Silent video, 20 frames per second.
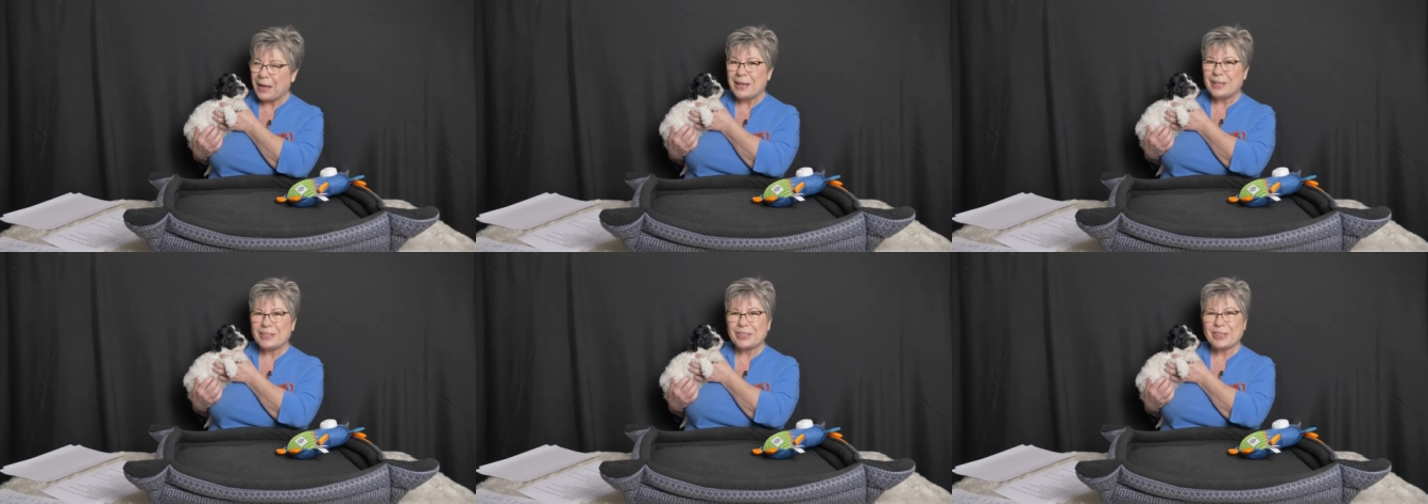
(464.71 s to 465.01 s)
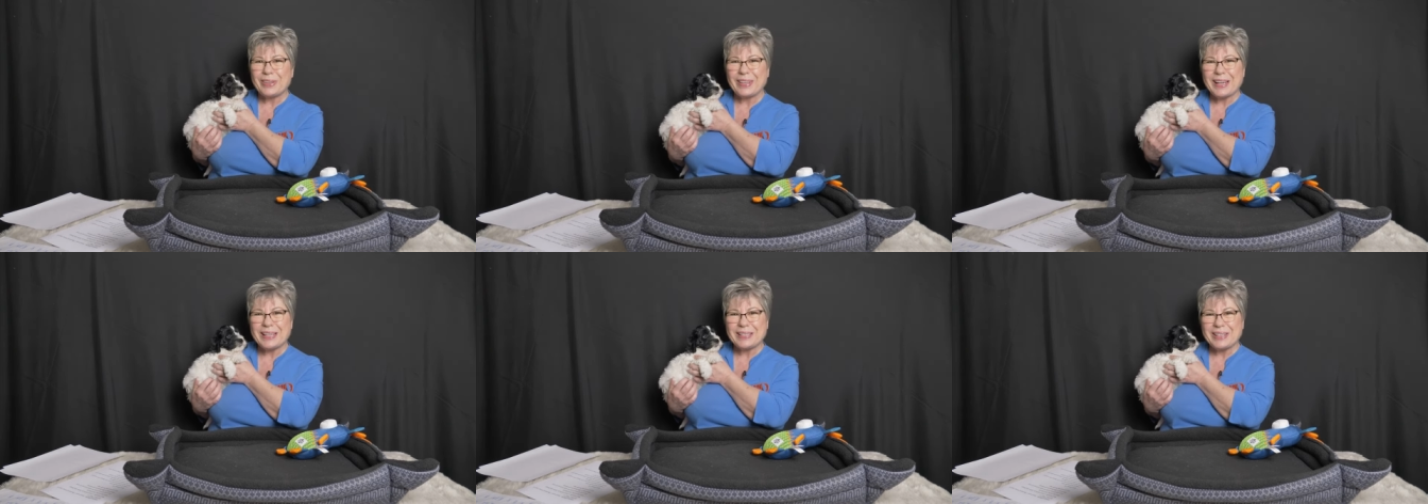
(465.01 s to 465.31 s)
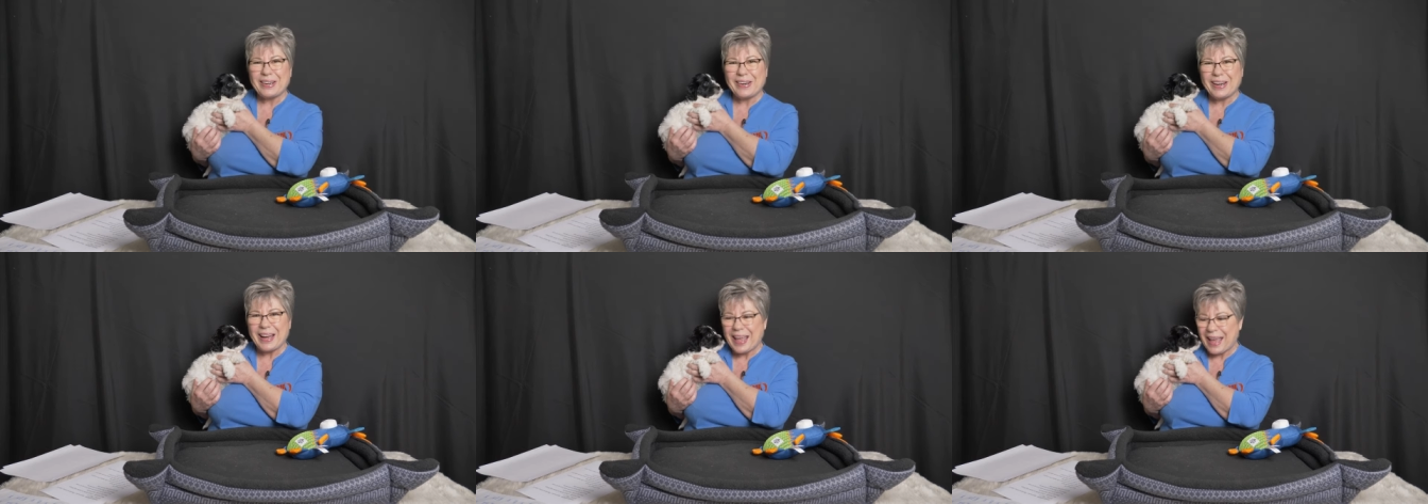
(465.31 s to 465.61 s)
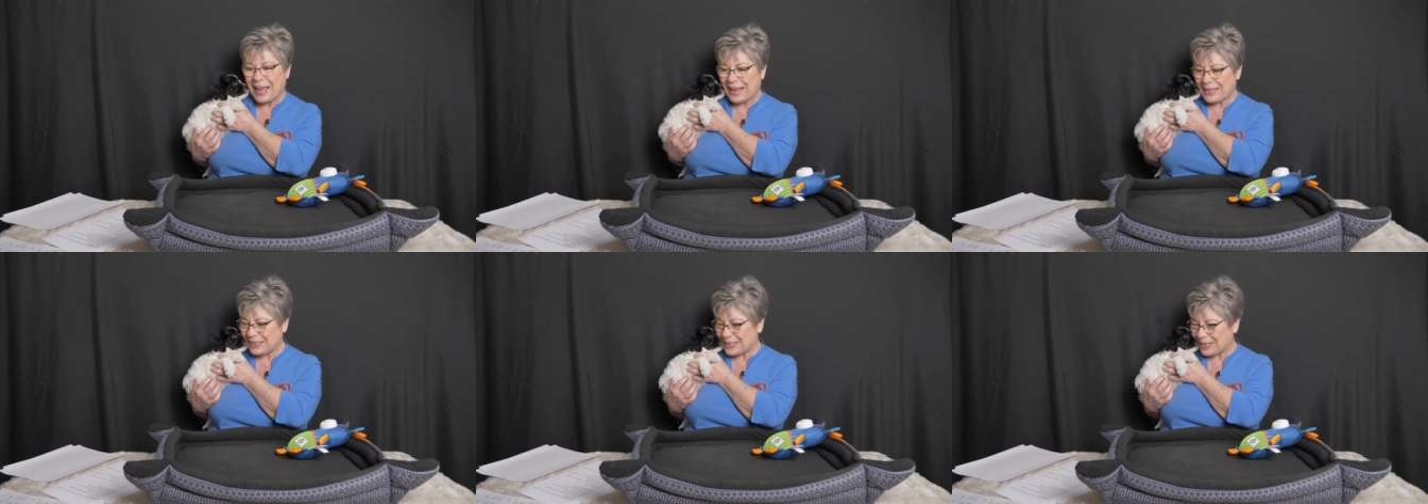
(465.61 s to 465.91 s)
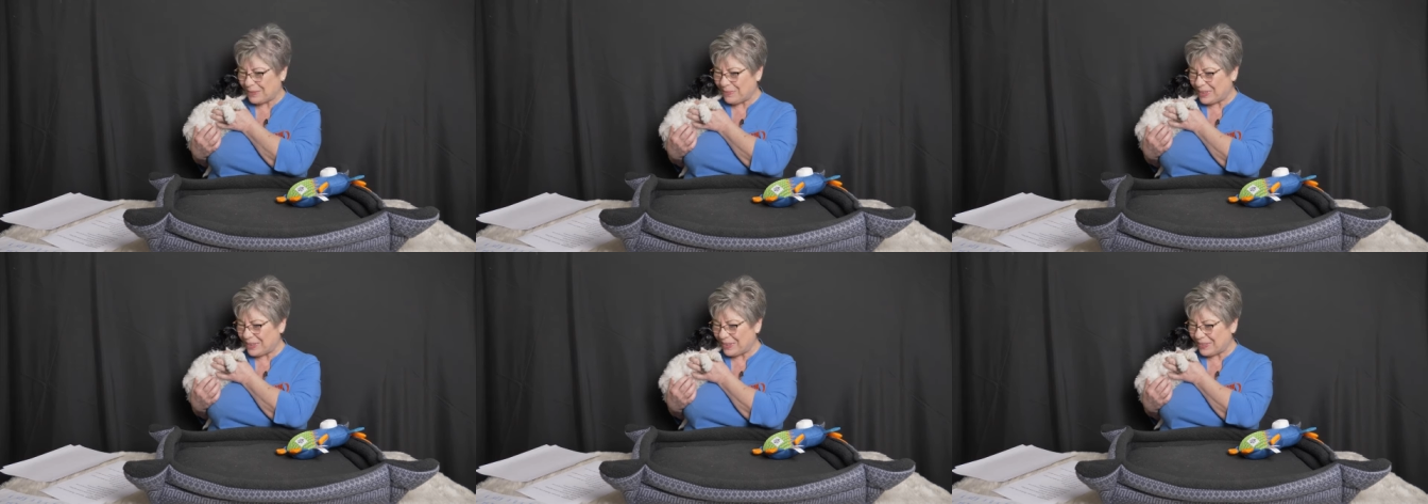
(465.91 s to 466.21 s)
So that's our
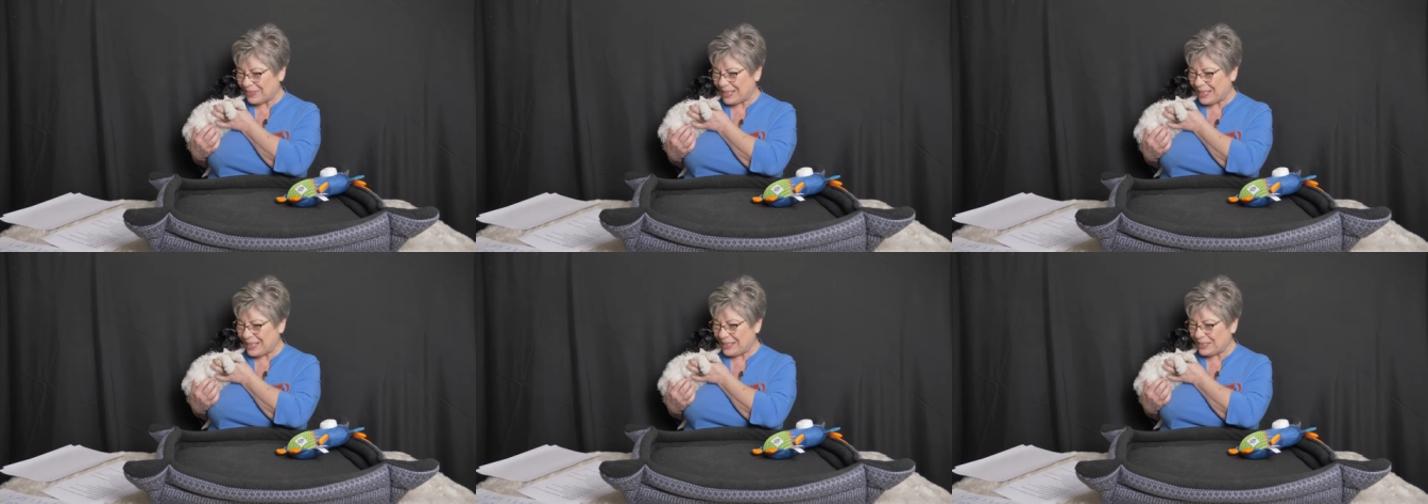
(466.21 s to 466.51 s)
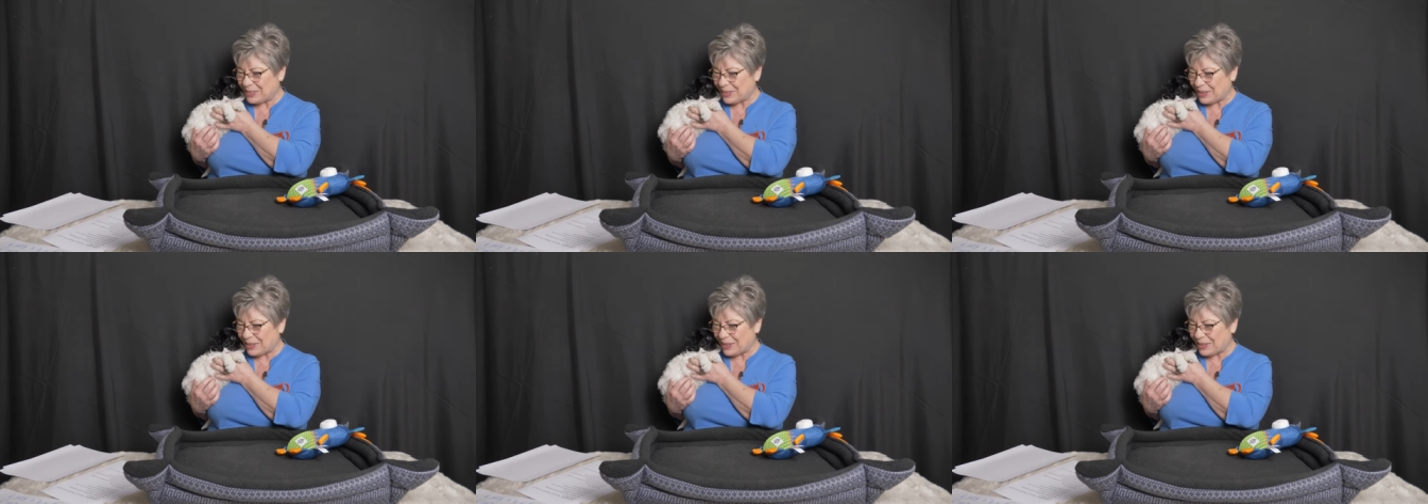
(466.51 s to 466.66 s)
handsome green,